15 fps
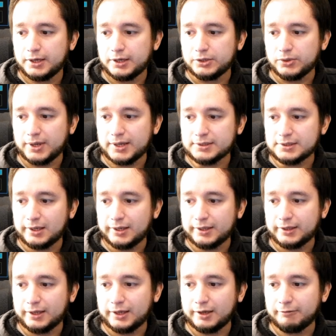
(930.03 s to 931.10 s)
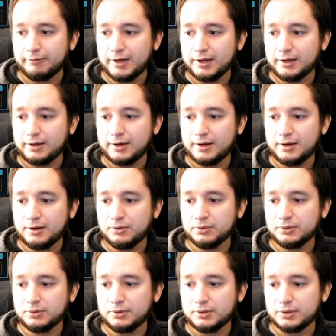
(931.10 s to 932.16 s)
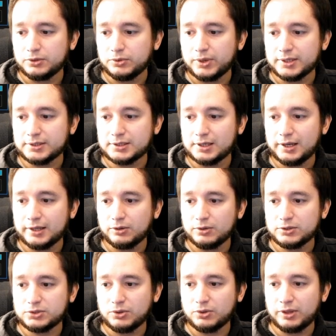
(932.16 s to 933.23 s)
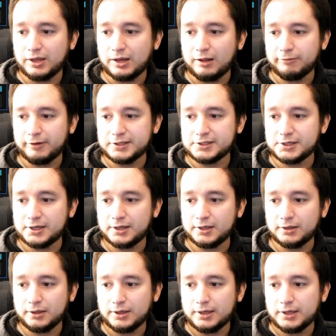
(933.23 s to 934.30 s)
You can select the background. You can select also the alpha channel.